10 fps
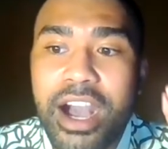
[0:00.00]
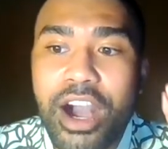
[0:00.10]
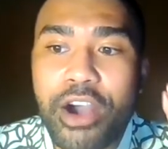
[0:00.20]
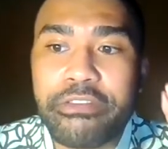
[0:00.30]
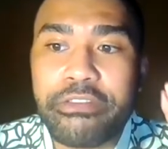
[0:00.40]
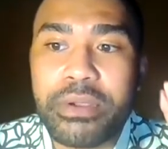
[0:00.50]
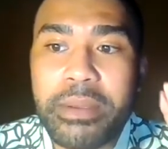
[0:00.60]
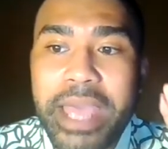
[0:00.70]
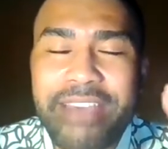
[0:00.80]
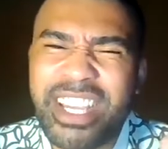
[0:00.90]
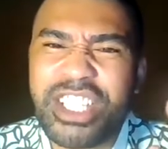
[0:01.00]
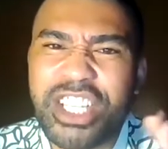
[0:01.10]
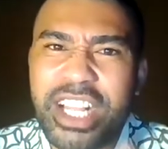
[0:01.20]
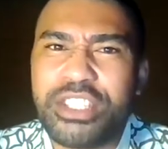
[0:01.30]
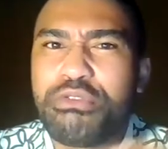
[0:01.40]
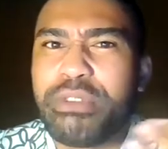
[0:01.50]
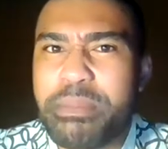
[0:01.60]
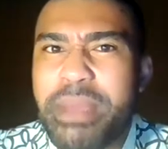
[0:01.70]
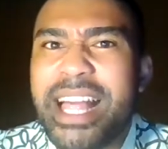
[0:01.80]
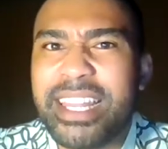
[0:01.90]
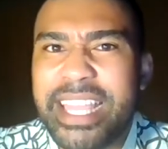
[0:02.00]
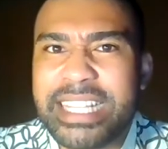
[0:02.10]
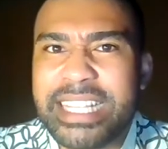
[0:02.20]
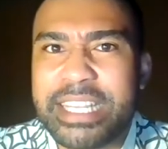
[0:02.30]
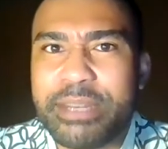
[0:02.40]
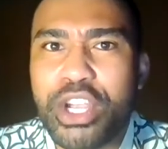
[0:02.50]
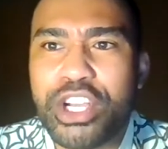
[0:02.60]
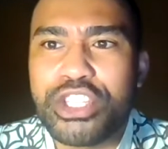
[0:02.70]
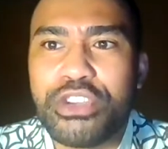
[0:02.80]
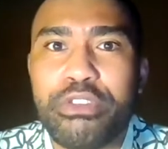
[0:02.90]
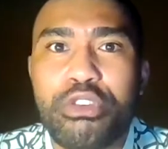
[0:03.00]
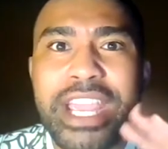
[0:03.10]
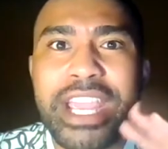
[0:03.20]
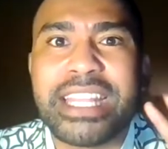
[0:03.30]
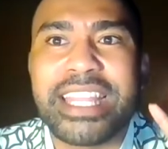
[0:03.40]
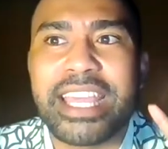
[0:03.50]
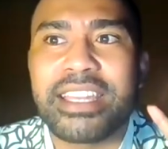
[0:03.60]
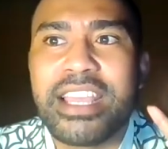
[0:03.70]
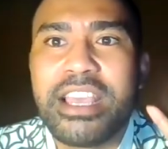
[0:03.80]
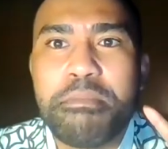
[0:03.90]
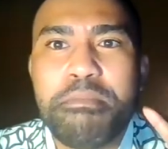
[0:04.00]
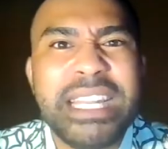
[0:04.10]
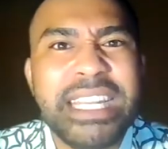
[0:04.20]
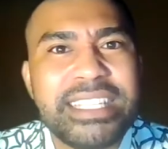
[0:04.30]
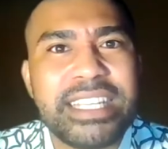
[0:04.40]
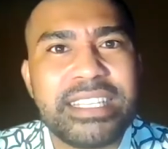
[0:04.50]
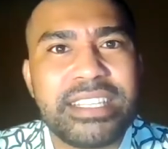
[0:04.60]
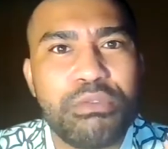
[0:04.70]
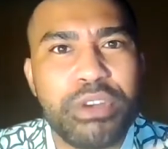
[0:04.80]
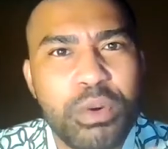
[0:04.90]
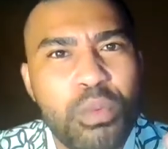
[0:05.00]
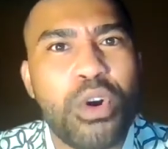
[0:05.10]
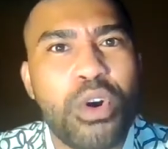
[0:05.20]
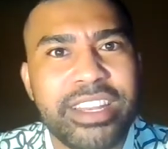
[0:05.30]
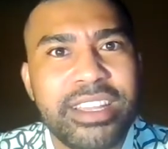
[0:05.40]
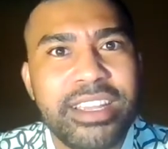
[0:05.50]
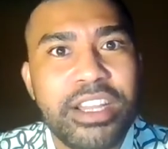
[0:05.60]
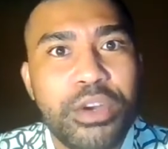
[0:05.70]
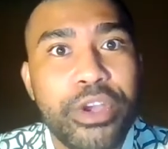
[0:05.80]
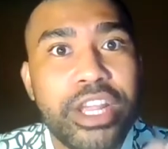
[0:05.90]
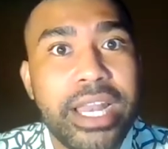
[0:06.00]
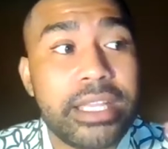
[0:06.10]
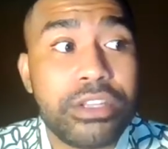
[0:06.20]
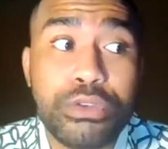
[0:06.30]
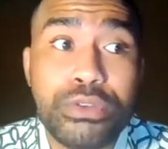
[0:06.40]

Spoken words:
of having a child to rebel against it because you've created that militant reward where you're like, do